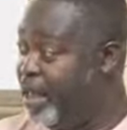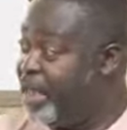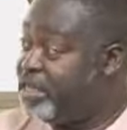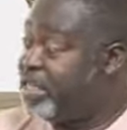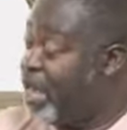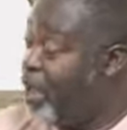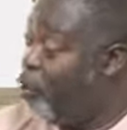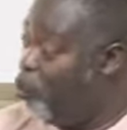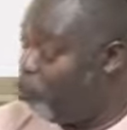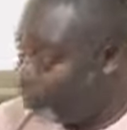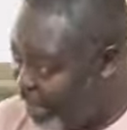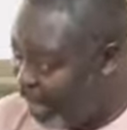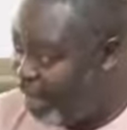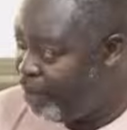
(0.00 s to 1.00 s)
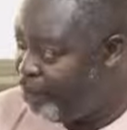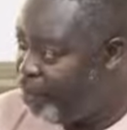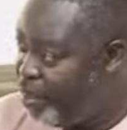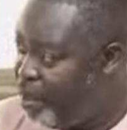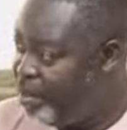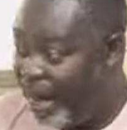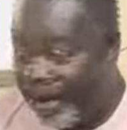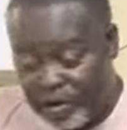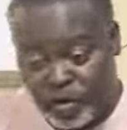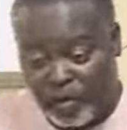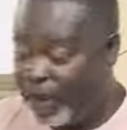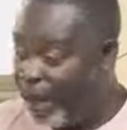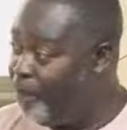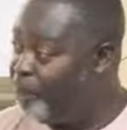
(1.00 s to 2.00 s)
A share
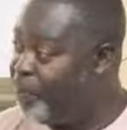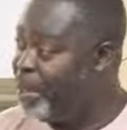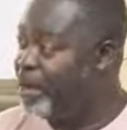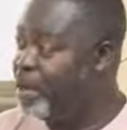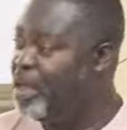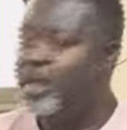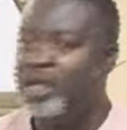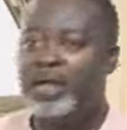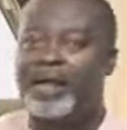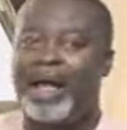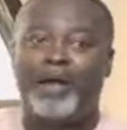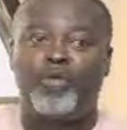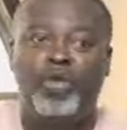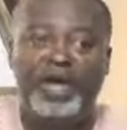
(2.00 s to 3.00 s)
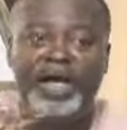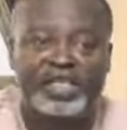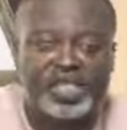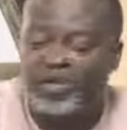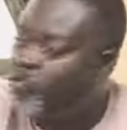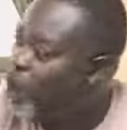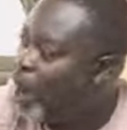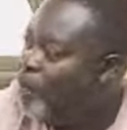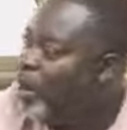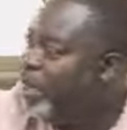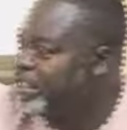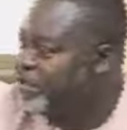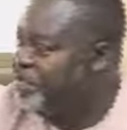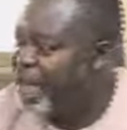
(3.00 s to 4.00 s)
director of campaign. Calculation kwa
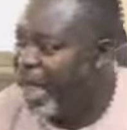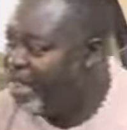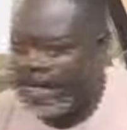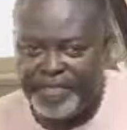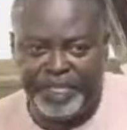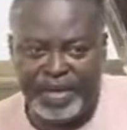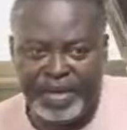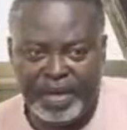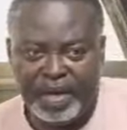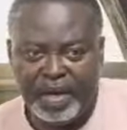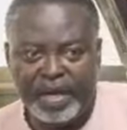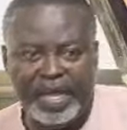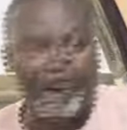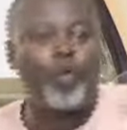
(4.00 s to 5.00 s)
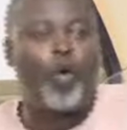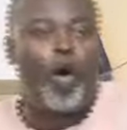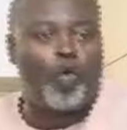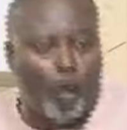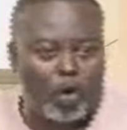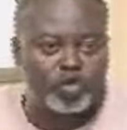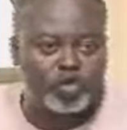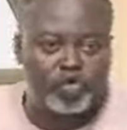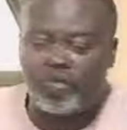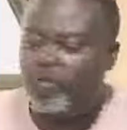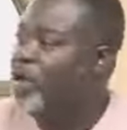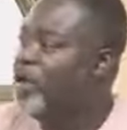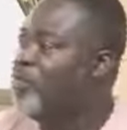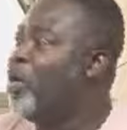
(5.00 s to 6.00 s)
mwantimi anyebi. Ye kwa court
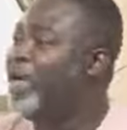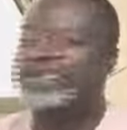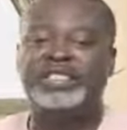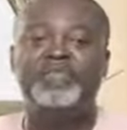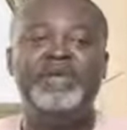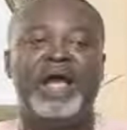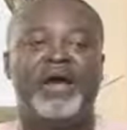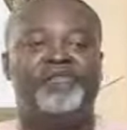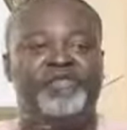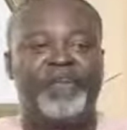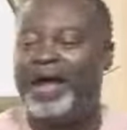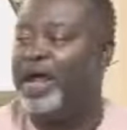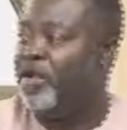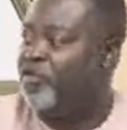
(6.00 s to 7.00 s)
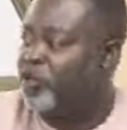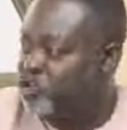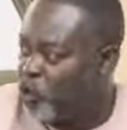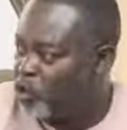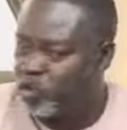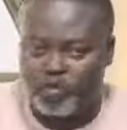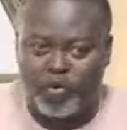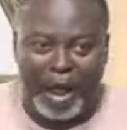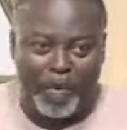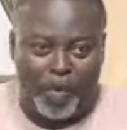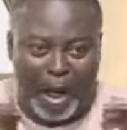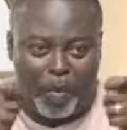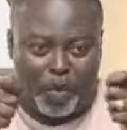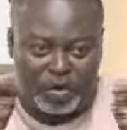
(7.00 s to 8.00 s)
no. Mwantimi anfa resource kwa
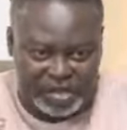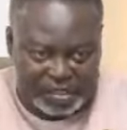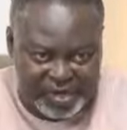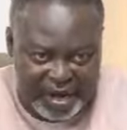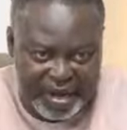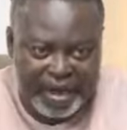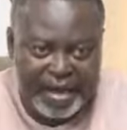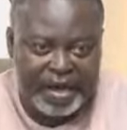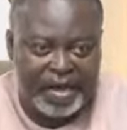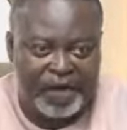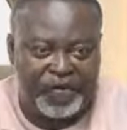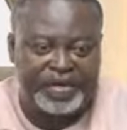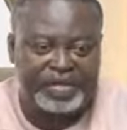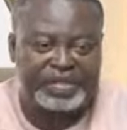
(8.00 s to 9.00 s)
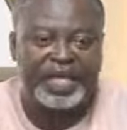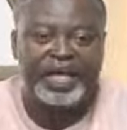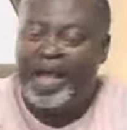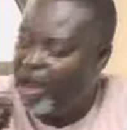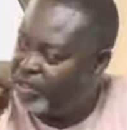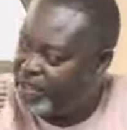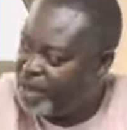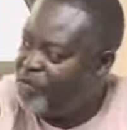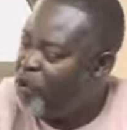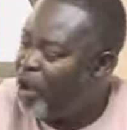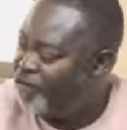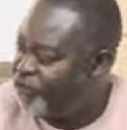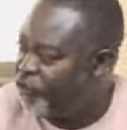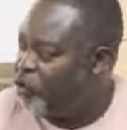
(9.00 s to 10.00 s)
nkwankwachire. Your friend say
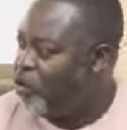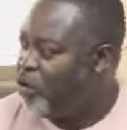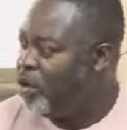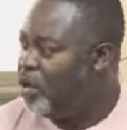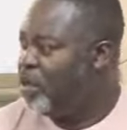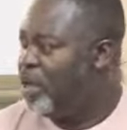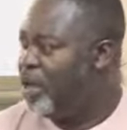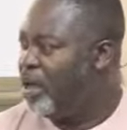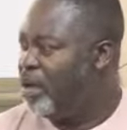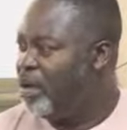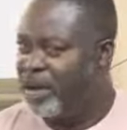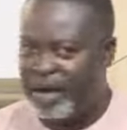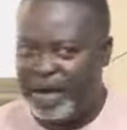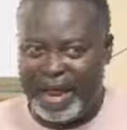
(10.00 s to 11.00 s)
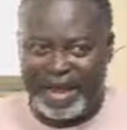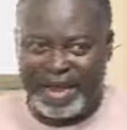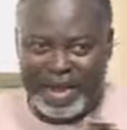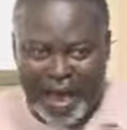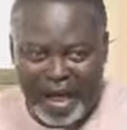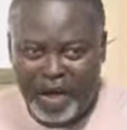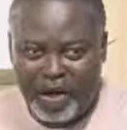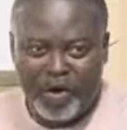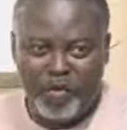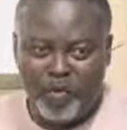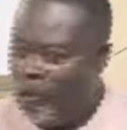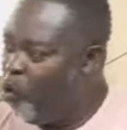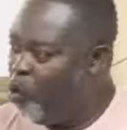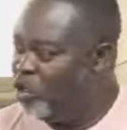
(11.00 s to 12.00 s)
atemuafo. Nene
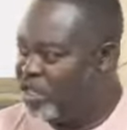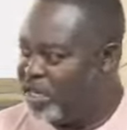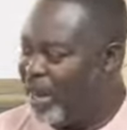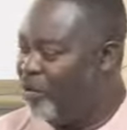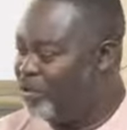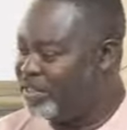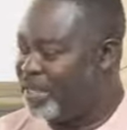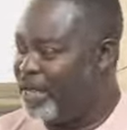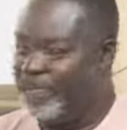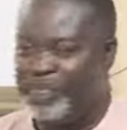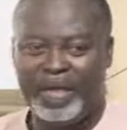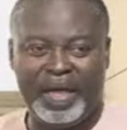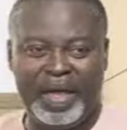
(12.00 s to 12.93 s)
ujina hose